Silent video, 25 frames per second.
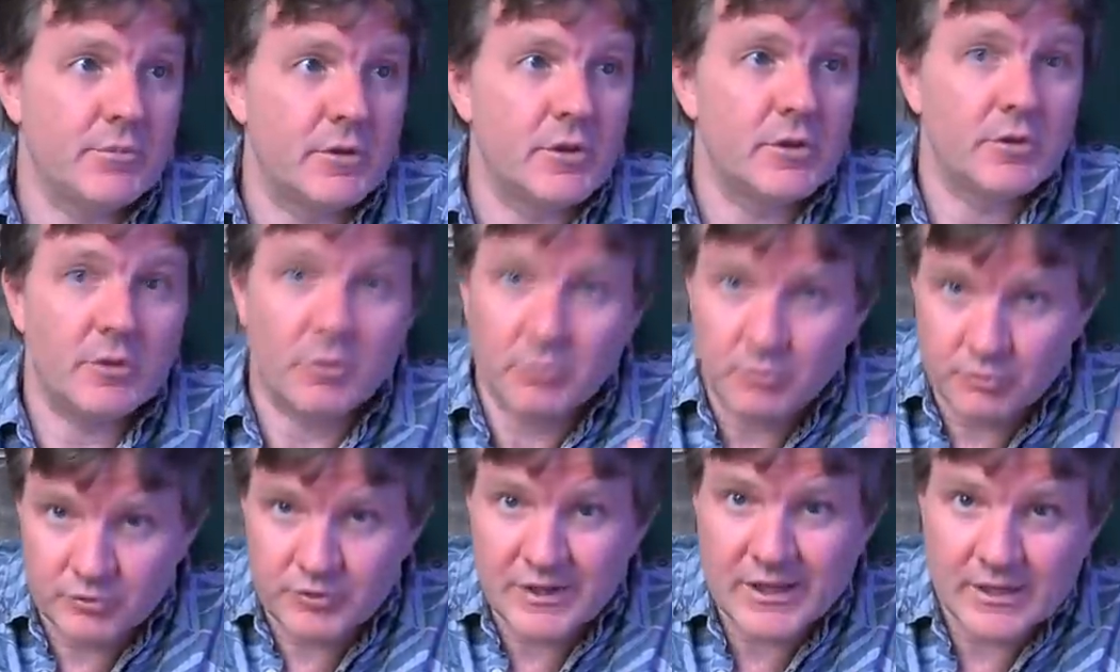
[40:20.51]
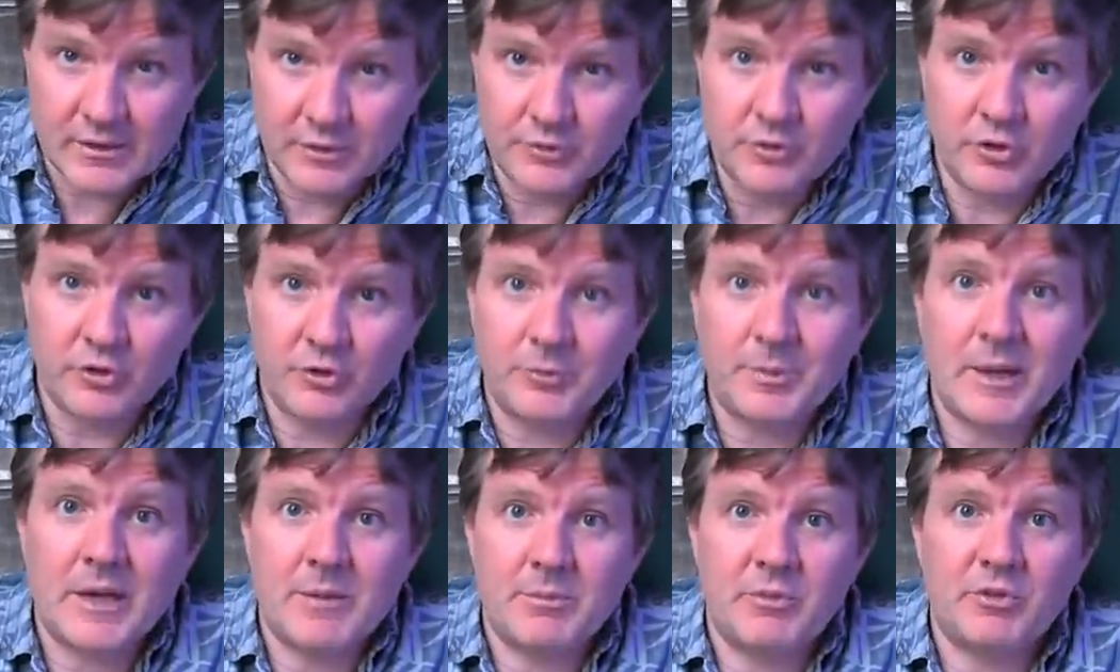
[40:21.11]
you know, real
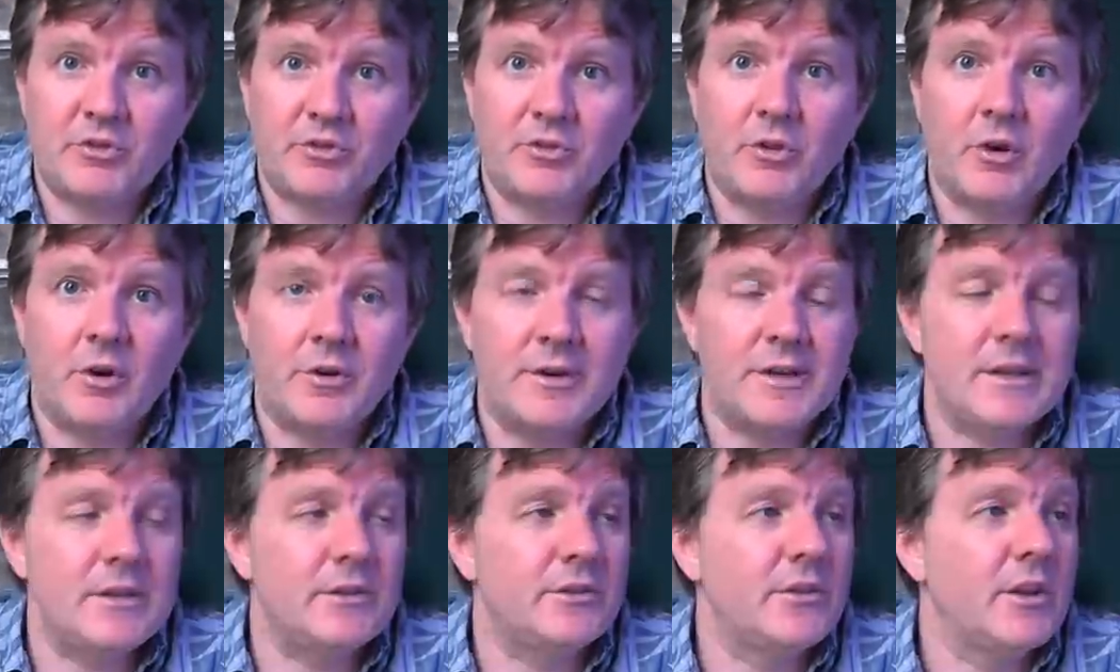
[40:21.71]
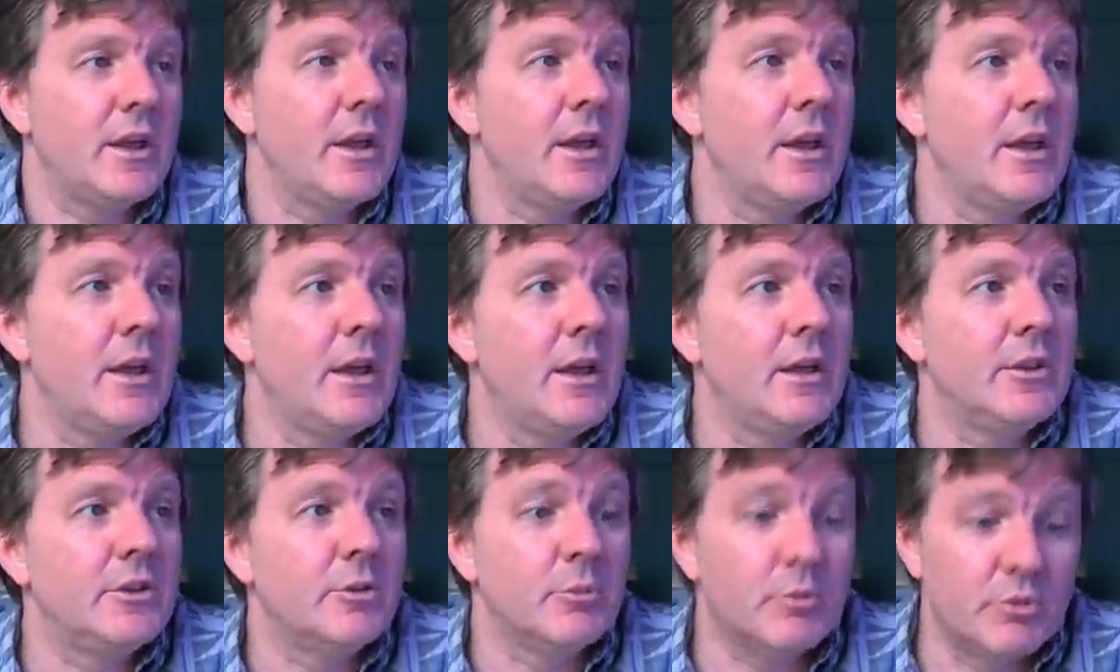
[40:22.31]
newspaper stories
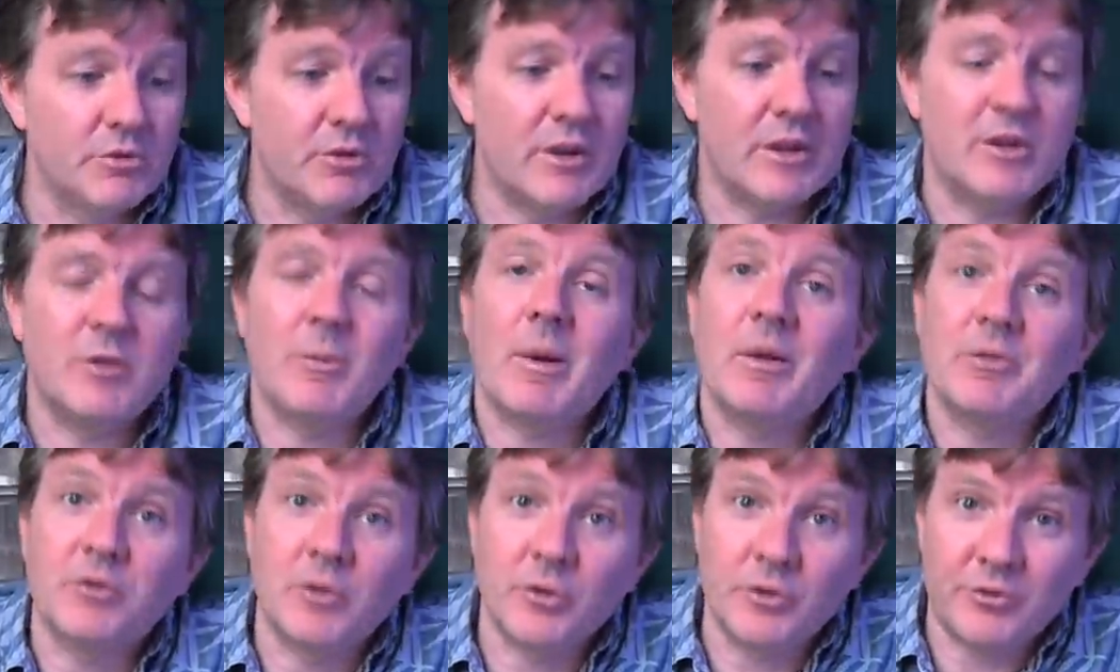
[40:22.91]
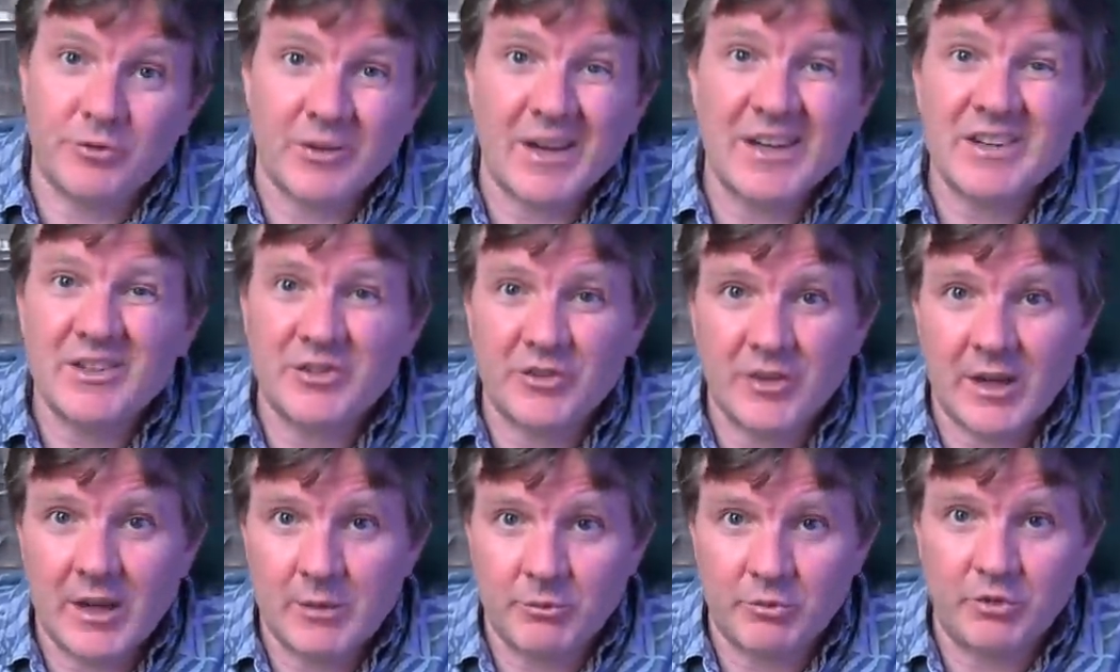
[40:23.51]
that were written about those very
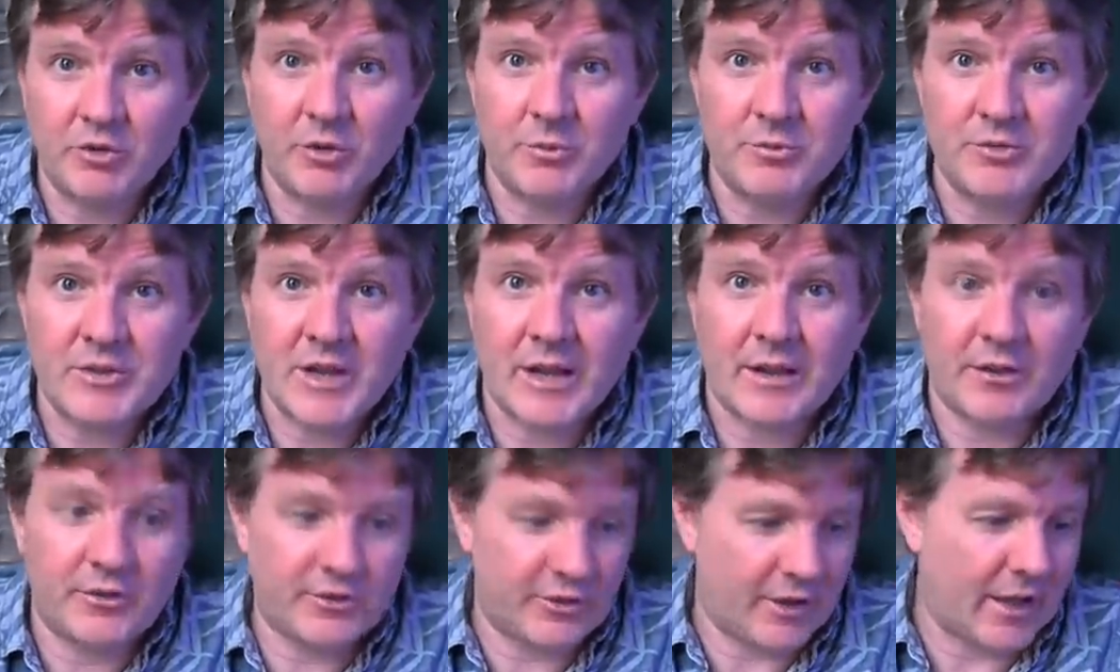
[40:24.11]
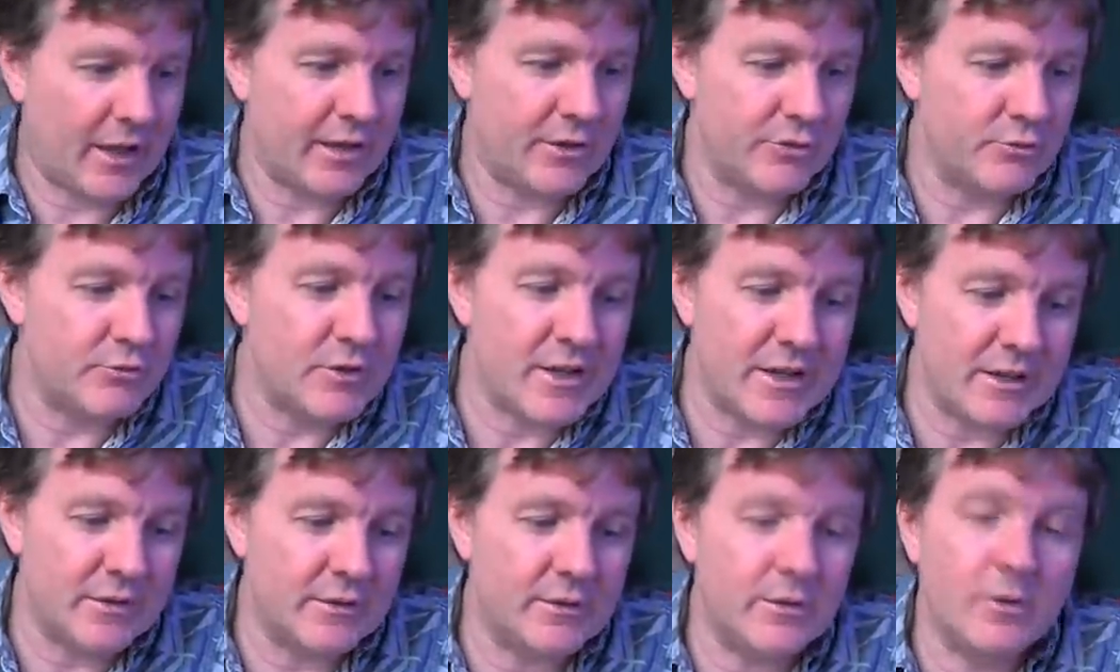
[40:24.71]
same subjects and
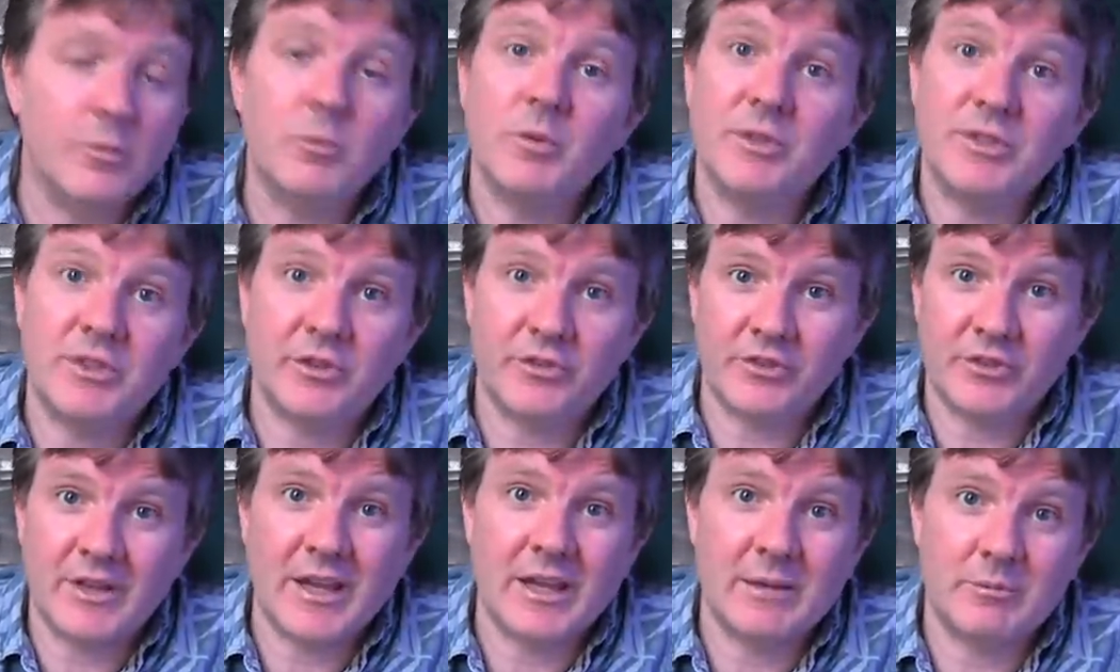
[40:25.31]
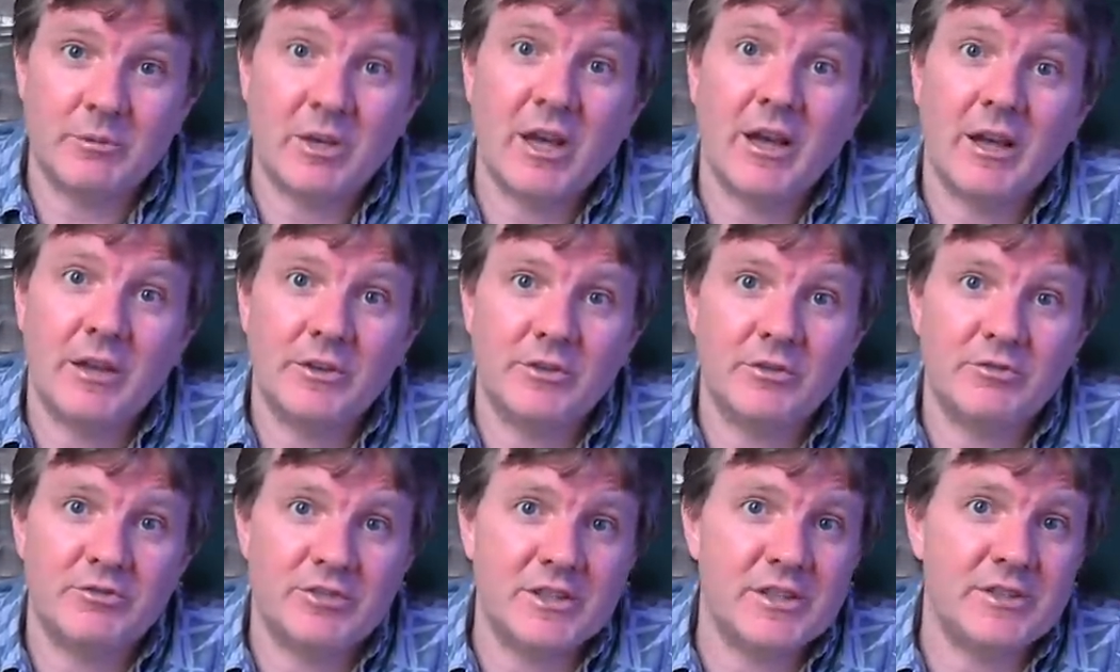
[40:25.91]
written with the same
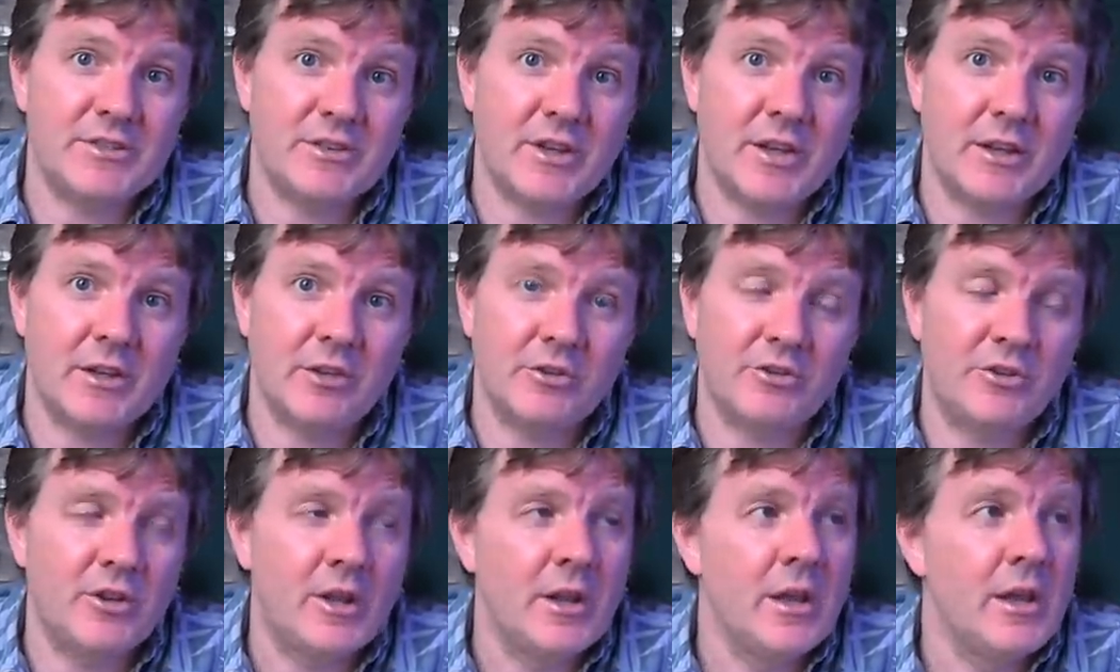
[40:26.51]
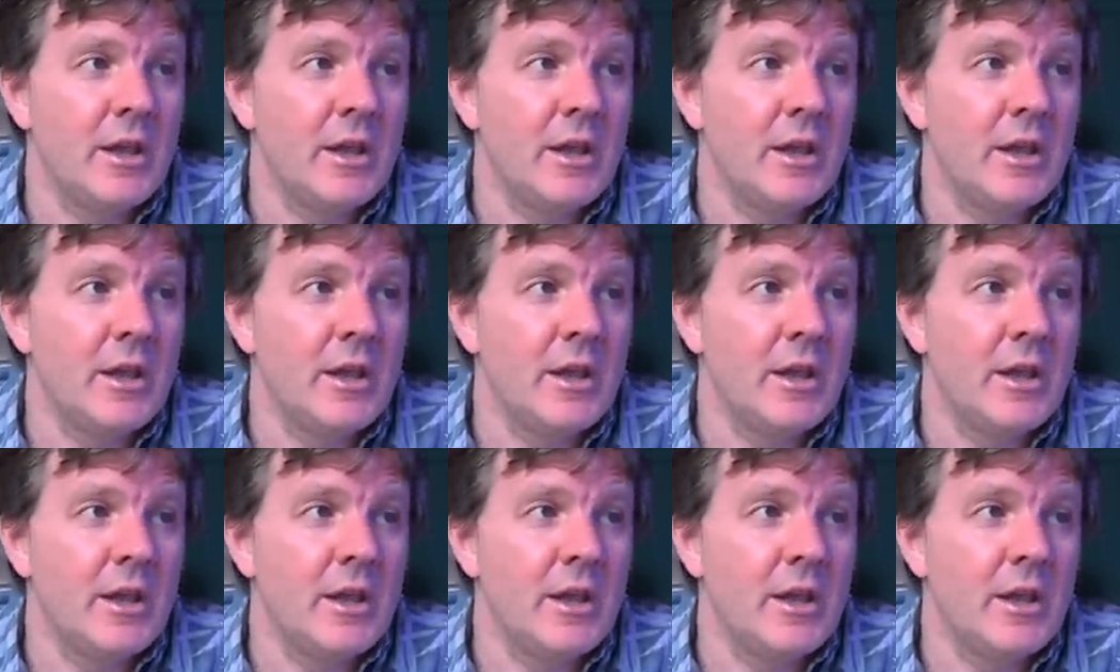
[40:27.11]
kinds of details.